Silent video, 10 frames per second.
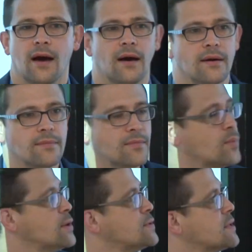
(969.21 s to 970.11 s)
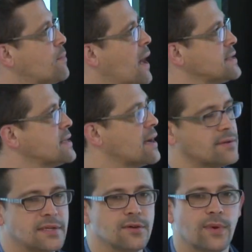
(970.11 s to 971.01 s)
Um, we used to pass it
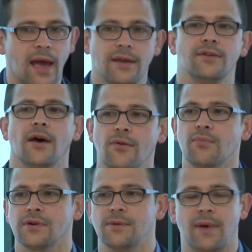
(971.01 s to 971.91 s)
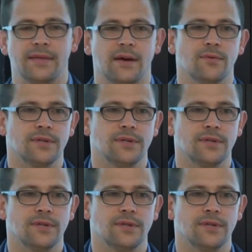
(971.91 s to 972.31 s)
out until we had another book to pass out,